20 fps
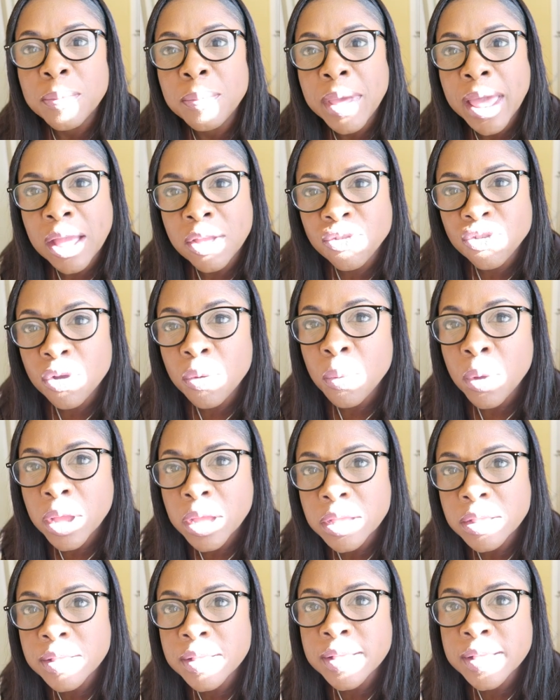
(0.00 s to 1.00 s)
the major
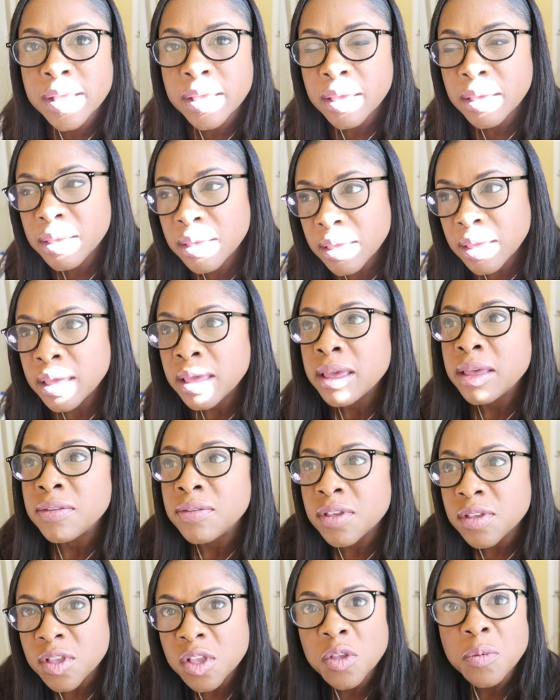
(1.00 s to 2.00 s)
ones,
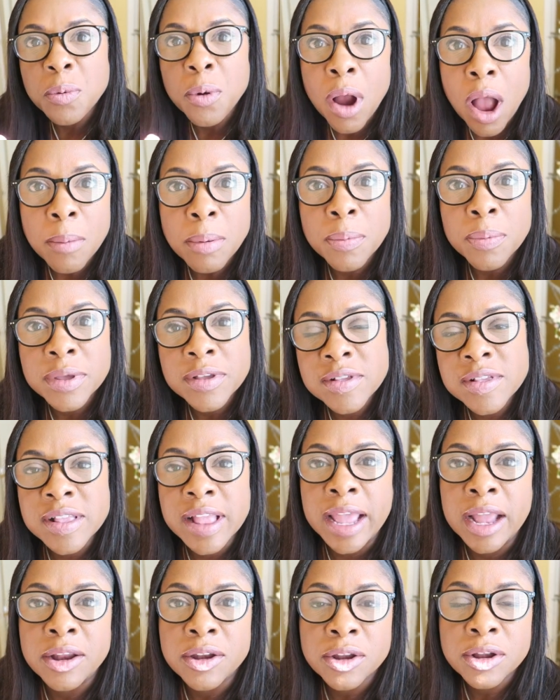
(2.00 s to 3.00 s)
this is probably
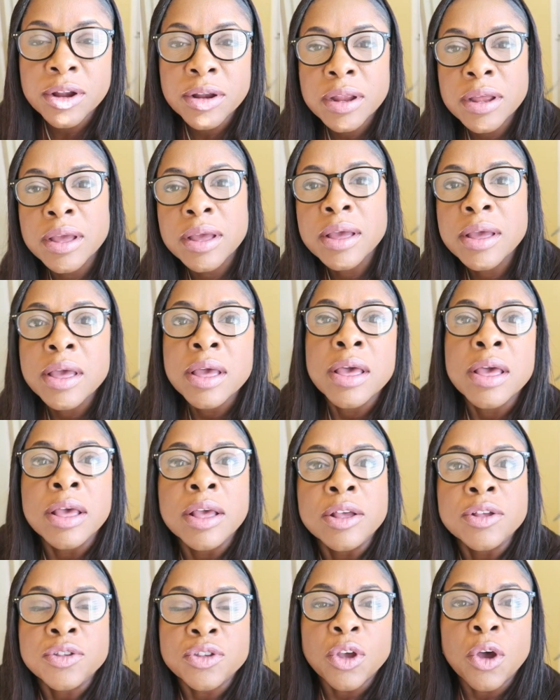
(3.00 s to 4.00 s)
standard.
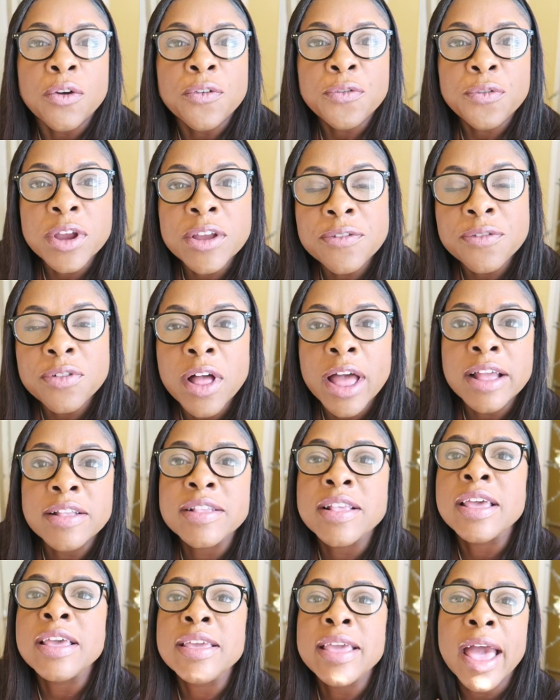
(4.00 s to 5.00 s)
So free
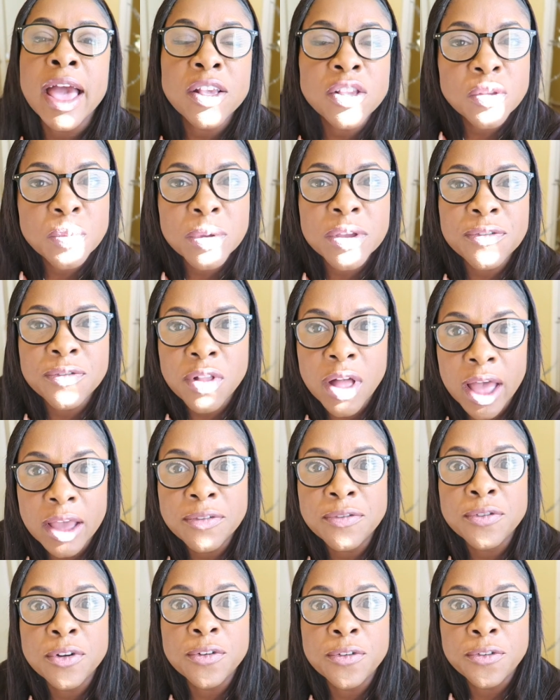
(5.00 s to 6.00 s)
flights, yes, we
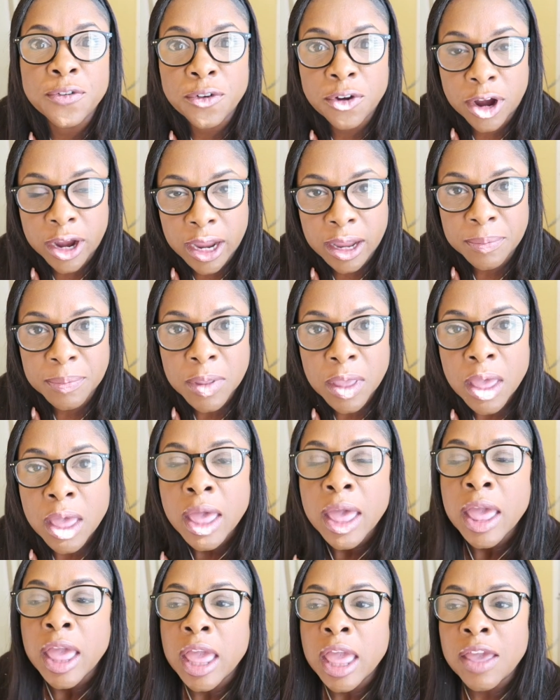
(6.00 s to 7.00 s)
fly for free.
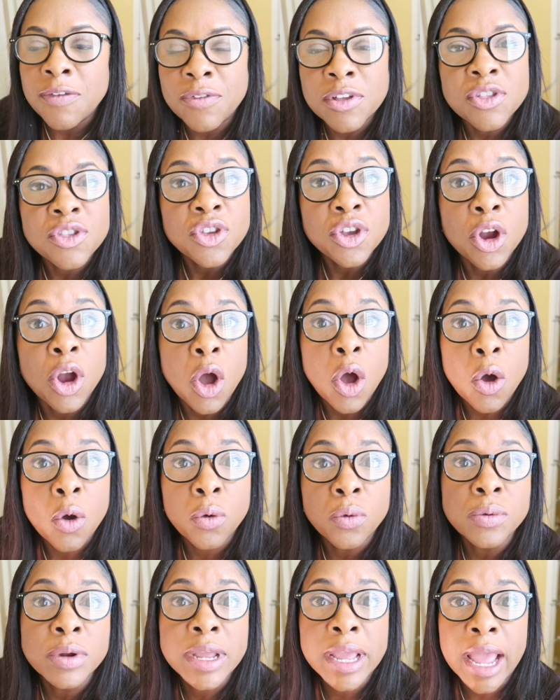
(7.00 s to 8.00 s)
If it's your
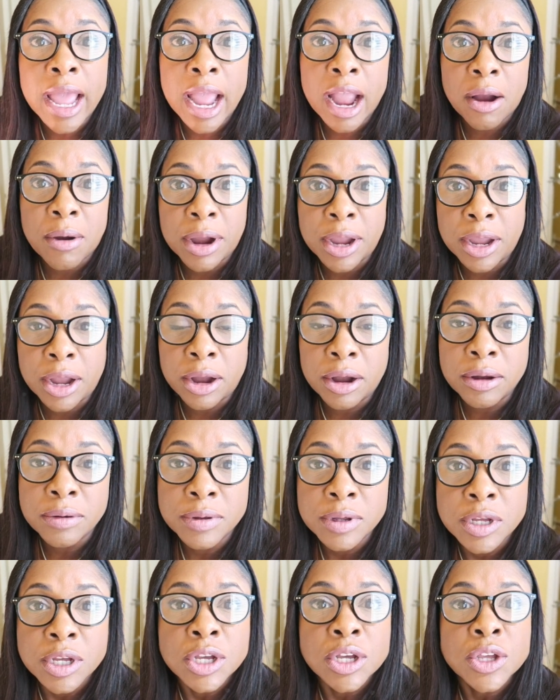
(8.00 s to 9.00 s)
own
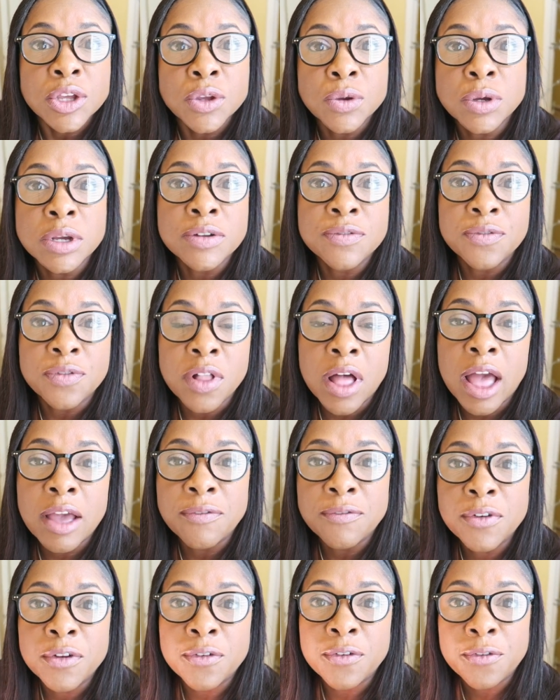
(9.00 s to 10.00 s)
carrier, you can
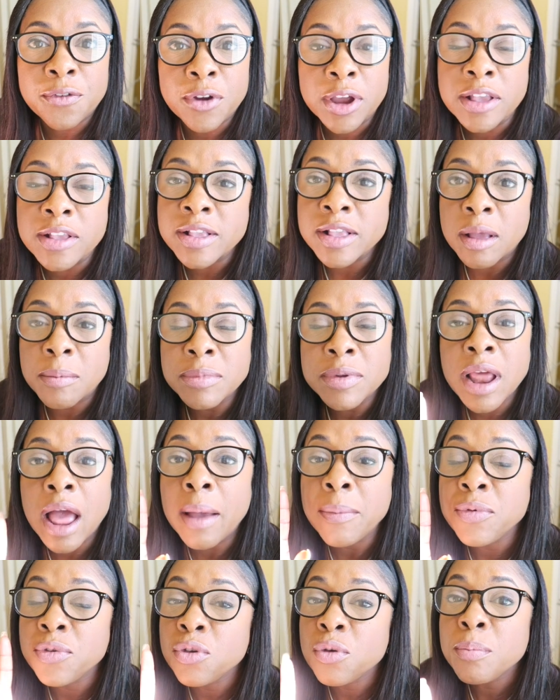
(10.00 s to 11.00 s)
fly for free.
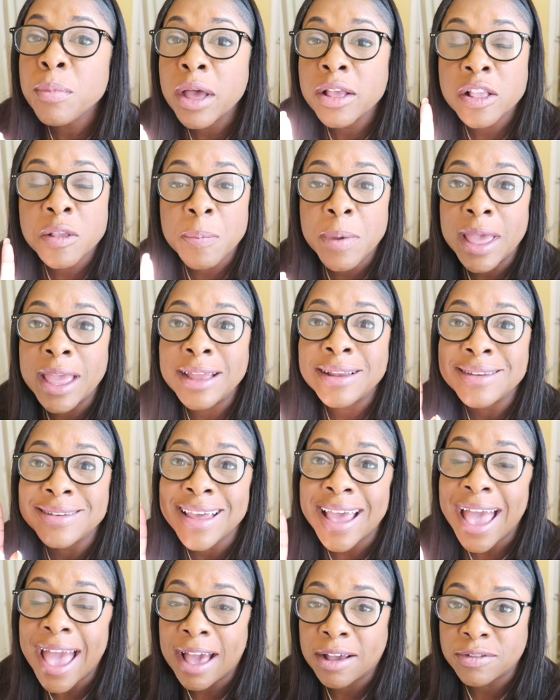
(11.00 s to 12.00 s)
Sometimes you must pay
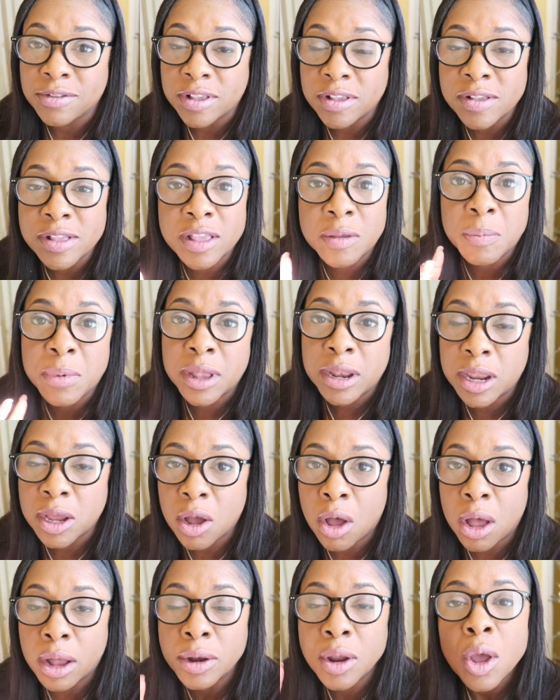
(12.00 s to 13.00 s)
taxes
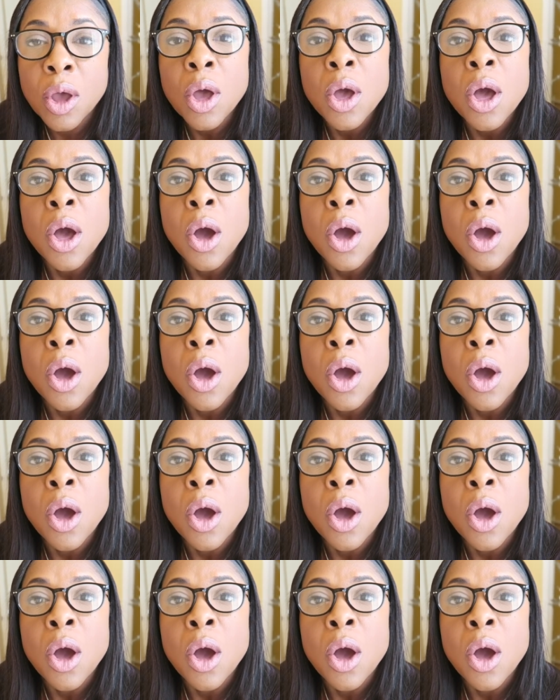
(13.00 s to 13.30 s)
depending on